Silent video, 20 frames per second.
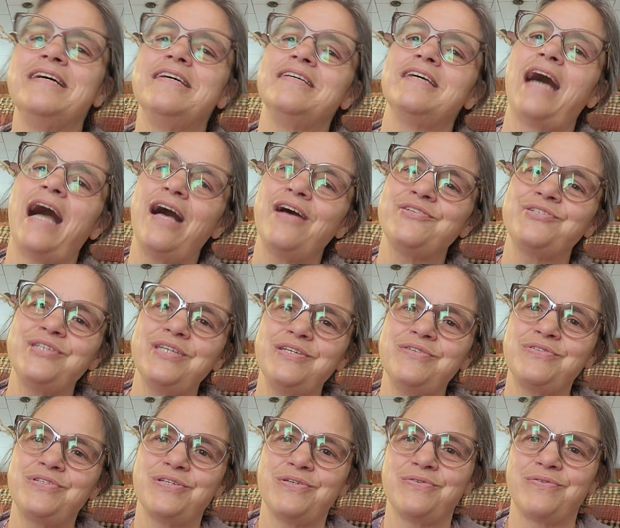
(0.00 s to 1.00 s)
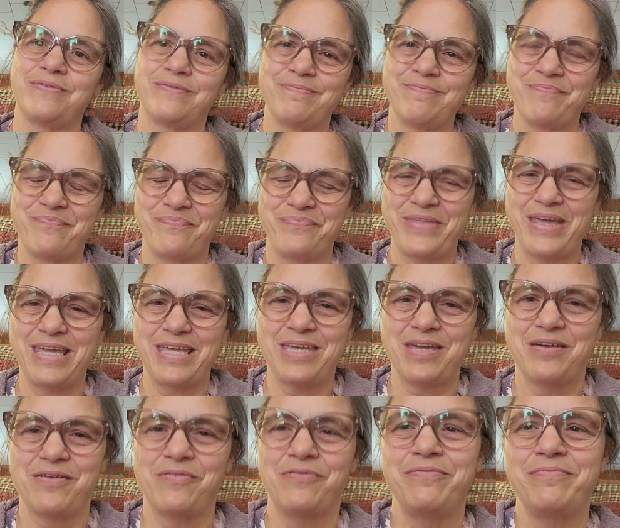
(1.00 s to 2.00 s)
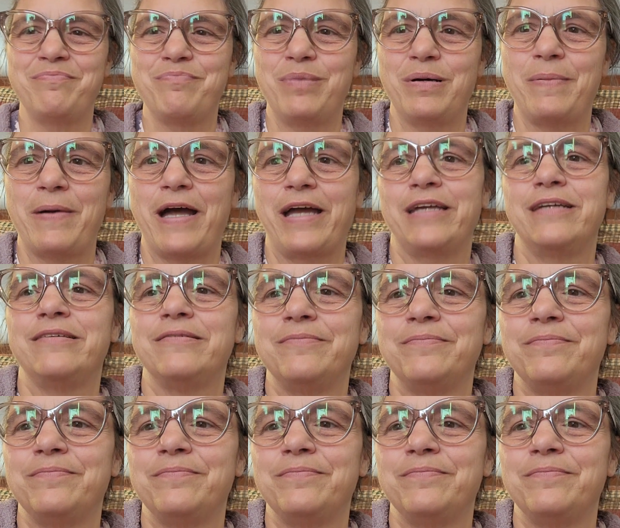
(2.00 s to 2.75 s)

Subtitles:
I'll see you soon. Thank you. Bye-bye.